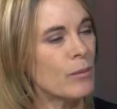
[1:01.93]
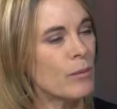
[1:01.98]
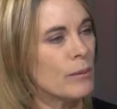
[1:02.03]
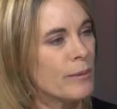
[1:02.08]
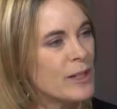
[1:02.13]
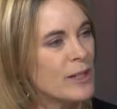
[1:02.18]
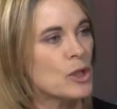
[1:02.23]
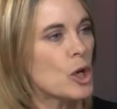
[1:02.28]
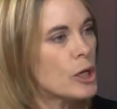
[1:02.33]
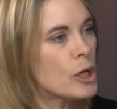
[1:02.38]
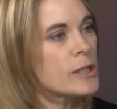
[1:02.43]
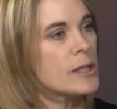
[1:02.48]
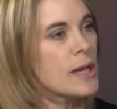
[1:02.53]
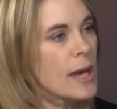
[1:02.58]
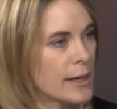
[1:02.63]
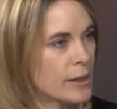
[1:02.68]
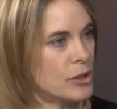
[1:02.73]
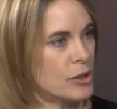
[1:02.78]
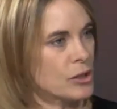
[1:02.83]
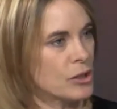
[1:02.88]
we mean don't
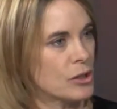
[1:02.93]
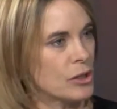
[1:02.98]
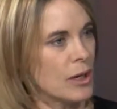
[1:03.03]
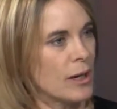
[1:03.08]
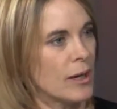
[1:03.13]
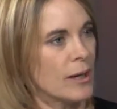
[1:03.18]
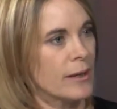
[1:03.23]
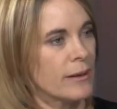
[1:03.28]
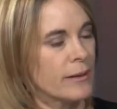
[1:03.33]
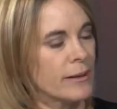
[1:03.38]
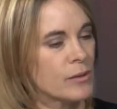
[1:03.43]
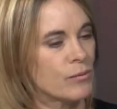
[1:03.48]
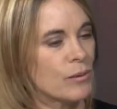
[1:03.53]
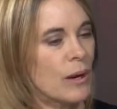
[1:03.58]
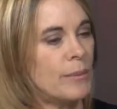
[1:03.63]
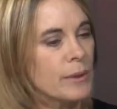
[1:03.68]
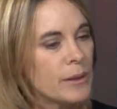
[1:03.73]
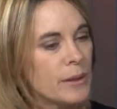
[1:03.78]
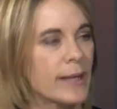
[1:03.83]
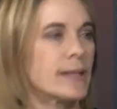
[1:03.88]
touch. This
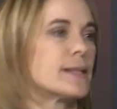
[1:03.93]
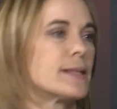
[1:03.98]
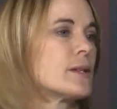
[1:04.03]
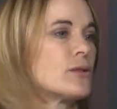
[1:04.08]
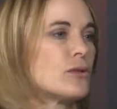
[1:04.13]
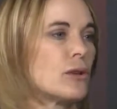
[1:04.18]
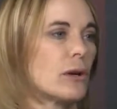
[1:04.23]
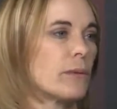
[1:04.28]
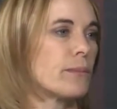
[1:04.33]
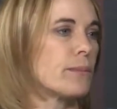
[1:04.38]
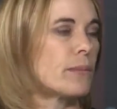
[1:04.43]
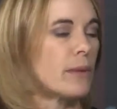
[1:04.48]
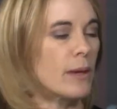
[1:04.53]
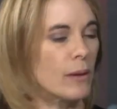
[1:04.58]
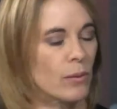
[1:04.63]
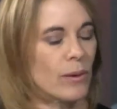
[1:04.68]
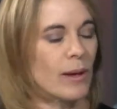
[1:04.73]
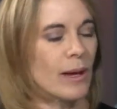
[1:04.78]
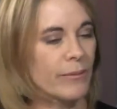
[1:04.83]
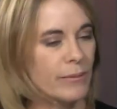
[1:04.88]
rubberneck syndrome
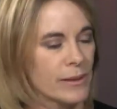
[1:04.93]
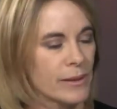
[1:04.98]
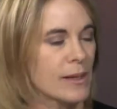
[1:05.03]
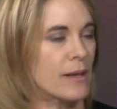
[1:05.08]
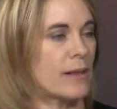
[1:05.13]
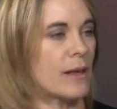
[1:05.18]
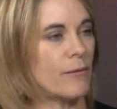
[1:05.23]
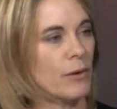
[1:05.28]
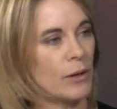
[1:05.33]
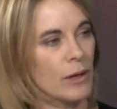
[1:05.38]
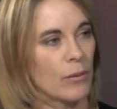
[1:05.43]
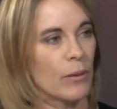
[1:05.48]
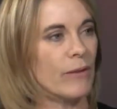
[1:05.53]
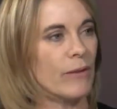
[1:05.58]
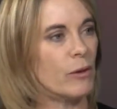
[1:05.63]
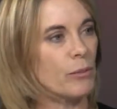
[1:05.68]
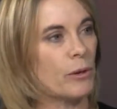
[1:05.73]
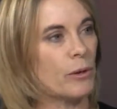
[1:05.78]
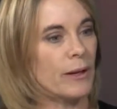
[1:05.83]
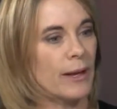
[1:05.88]
that we have in South Africa,
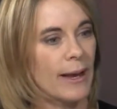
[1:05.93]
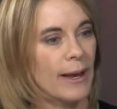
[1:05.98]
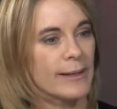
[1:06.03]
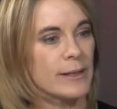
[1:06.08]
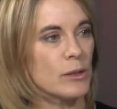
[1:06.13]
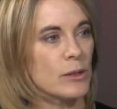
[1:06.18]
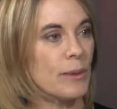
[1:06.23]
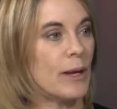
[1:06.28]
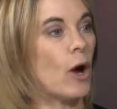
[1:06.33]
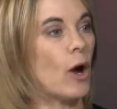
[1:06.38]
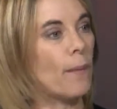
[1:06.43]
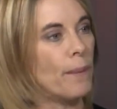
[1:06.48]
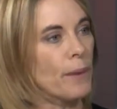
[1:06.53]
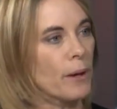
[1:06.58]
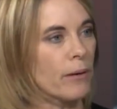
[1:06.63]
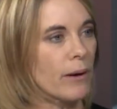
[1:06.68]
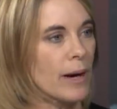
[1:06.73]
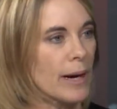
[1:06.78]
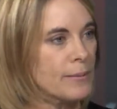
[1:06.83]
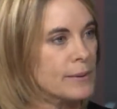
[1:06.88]
where everybody has to be on
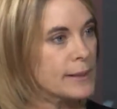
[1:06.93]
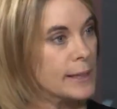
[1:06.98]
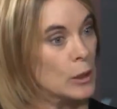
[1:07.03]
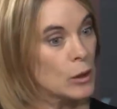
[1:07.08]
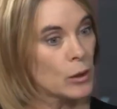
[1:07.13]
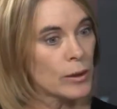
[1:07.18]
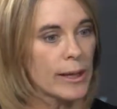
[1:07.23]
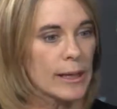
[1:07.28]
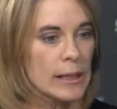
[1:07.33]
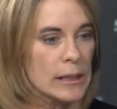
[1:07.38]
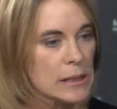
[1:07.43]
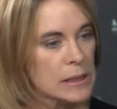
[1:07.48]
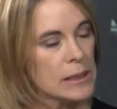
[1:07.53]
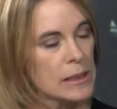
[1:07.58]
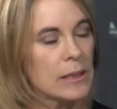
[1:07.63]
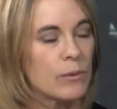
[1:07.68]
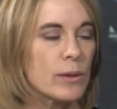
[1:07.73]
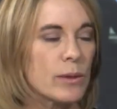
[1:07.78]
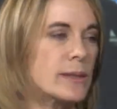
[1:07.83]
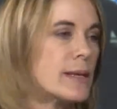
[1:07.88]
the crime scene looking to
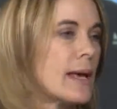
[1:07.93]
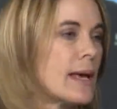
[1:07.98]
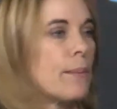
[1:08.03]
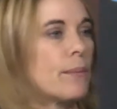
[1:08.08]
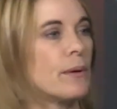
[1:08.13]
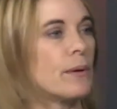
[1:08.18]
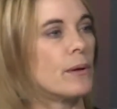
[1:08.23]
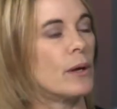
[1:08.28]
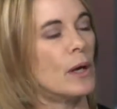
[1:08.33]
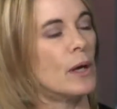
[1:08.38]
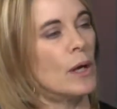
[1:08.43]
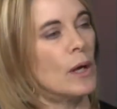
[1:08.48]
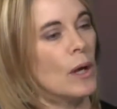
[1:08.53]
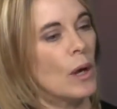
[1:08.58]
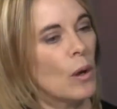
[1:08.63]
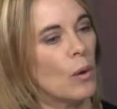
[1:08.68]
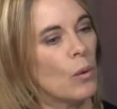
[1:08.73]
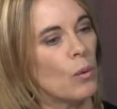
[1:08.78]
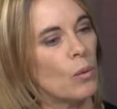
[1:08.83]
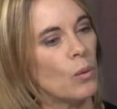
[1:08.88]
see what's happened.
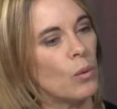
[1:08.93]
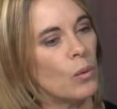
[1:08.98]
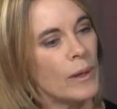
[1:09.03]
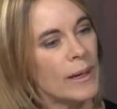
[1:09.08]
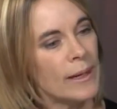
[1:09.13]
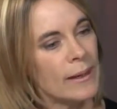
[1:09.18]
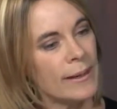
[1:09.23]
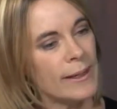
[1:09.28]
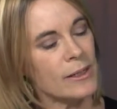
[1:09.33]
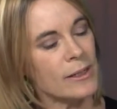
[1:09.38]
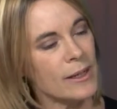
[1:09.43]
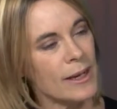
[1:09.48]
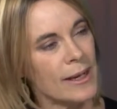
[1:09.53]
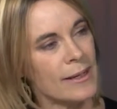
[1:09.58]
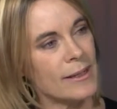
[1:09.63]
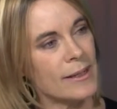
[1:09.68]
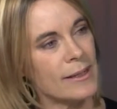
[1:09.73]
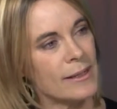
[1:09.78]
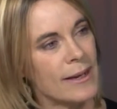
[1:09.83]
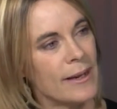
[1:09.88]
We need to
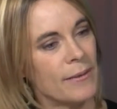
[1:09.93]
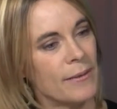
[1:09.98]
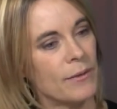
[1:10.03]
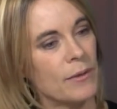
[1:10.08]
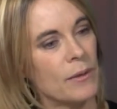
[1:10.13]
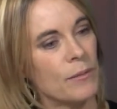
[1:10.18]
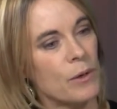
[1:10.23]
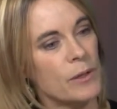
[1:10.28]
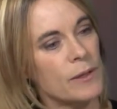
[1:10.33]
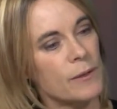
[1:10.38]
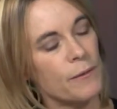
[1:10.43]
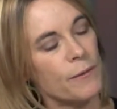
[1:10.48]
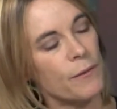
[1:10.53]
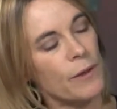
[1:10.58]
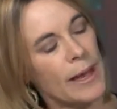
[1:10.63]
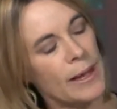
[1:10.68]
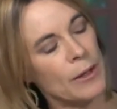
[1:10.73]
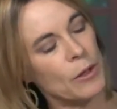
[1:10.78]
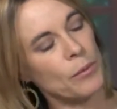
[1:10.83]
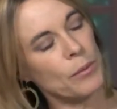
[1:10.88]
understand that the most
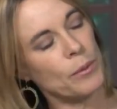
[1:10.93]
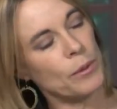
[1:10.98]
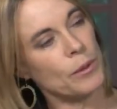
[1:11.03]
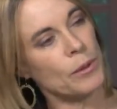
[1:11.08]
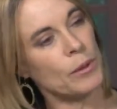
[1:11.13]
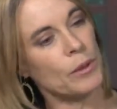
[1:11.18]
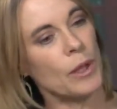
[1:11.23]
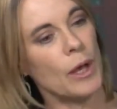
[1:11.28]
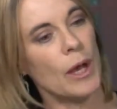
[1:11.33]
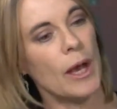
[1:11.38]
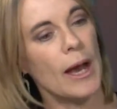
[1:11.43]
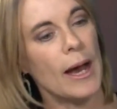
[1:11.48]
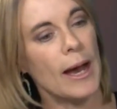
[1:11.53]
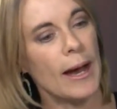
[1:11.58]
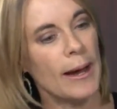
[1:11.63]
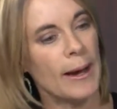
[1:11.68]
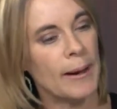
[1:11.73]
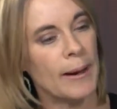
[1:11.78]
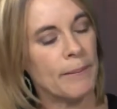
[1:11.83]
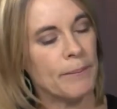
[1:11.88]
valuable
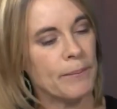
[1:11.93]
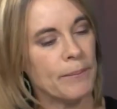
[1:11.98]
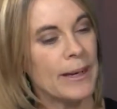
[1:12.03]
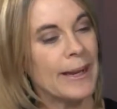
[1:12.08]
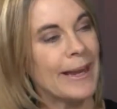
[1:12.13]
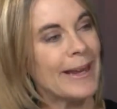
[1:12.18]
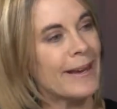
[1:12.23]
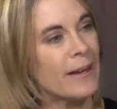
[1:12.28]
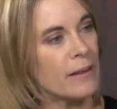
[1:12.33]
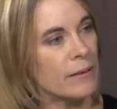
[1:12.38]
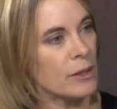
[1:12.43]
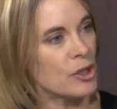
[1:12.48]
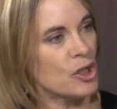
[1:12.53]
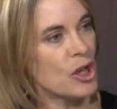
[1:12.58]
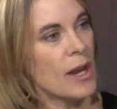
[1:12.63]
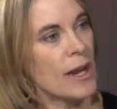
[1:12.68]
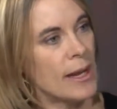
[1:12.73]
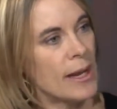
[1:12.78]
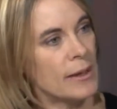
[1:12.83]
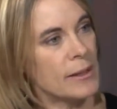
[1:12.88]
link in the
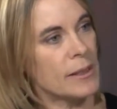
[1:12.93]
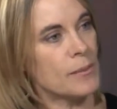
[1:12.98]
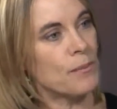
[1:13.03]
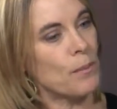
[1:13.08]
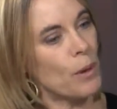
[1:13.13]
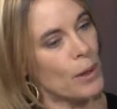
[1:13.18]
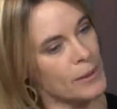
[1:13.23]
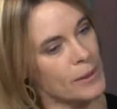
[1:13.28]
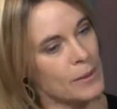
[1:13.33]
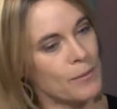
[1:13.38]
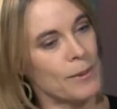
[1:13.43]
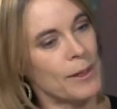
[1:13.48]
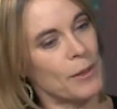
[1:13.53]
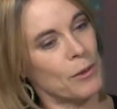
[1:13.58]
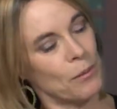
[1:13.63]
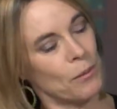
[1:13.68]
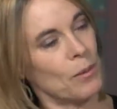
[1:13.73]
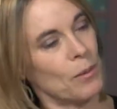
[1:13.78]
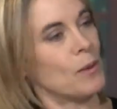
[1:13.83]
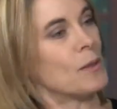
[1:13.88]
chain is
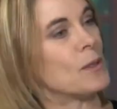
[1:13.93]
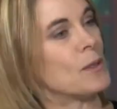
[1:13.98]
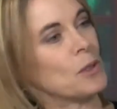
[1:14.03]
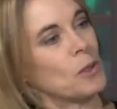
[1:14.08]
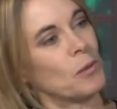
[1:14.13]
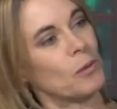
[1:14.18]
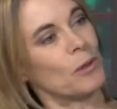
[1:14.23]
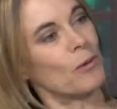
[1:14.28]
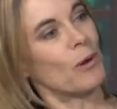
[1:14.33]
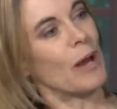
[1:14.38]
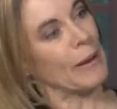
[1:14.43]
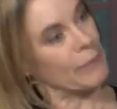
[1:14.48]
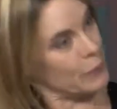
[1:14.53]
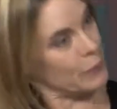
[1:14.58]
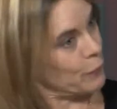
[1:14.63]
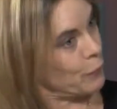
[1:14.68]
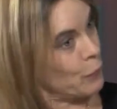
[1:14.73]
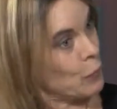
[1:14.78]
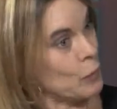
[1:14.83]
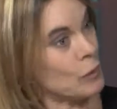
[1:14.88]
possibly the person who
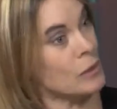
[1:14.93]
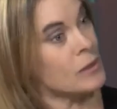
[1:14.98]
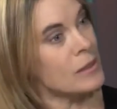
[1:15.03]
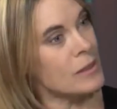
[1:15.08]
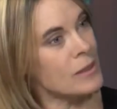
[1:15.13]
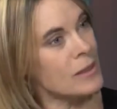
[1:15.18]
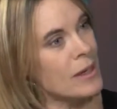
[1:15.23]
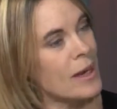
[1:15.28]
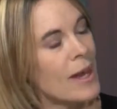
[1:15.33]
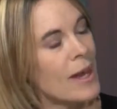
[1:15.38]
arrives first,